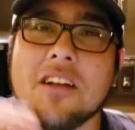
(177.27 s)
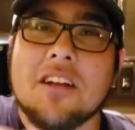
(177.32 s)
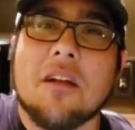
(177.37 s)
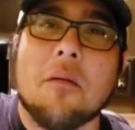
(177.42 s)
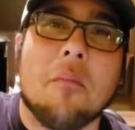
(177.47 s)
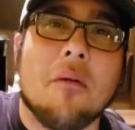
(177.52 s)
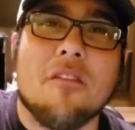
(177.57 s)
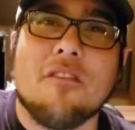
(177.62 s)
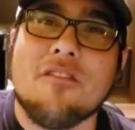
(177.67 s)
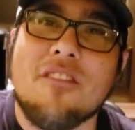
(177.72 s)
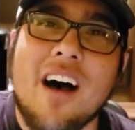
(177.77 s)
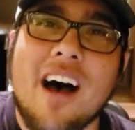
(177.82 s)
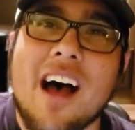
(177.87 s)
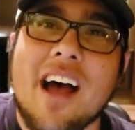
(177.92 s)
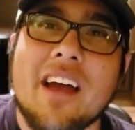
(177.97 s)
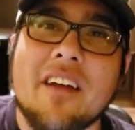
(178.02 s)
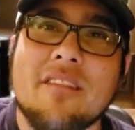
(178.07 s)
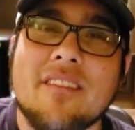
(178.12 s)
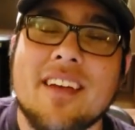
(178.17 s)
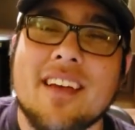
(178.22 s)
Number
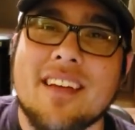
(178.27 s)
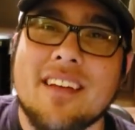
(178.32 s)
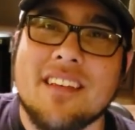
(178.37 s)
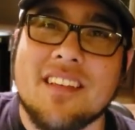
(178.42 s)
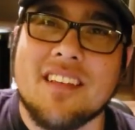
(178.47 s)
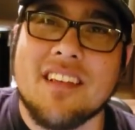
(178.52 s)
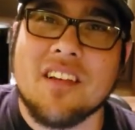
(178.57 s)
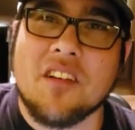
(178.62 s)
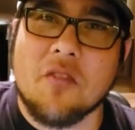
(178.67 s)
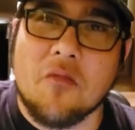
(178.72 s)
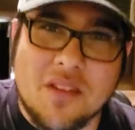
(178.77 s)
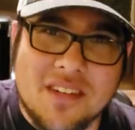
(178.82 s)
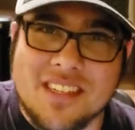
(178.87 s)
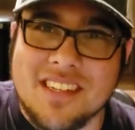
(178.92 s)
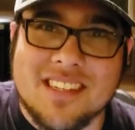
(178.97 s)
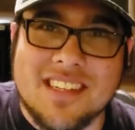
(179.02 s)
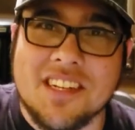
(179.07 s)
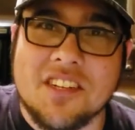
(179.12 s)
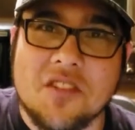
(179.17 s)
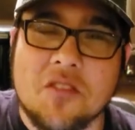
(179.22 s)
five is
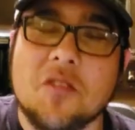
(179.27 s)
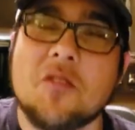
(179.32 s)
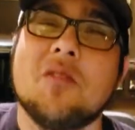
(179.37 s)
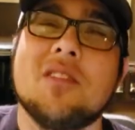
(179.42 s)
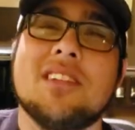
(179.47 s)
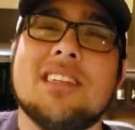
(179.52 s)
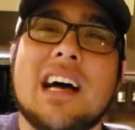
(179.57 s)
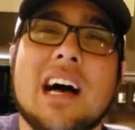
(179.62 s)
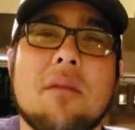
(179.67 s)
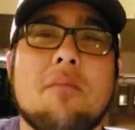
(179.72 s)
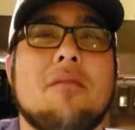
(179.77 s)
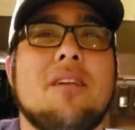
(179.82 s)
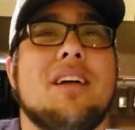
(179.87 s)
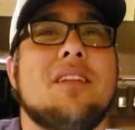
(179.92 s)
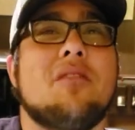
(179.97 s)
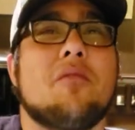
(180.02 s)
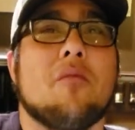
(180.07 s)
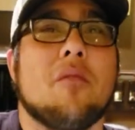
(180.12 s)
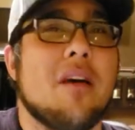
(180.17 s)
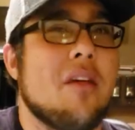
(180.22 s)
Quintessential
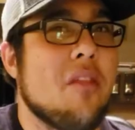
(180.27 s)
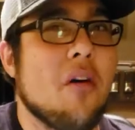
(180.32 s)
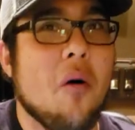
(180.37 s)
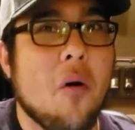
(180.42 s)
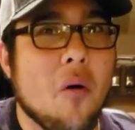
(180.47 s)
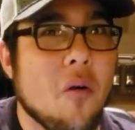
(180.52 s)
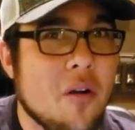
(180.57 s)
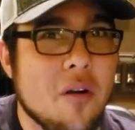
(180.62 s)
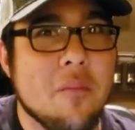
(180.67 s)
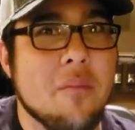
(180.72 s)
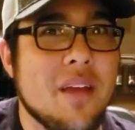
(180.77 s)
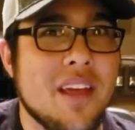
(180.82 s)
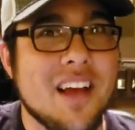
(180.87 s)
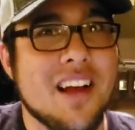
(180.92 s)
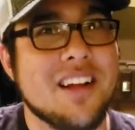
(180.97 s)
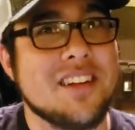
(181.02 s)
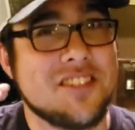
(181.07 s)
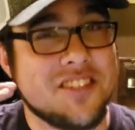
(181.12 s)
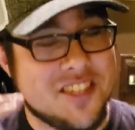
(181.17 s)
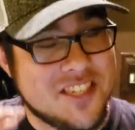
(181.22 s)
Quintuplets with
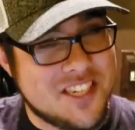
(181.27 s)
Horimiya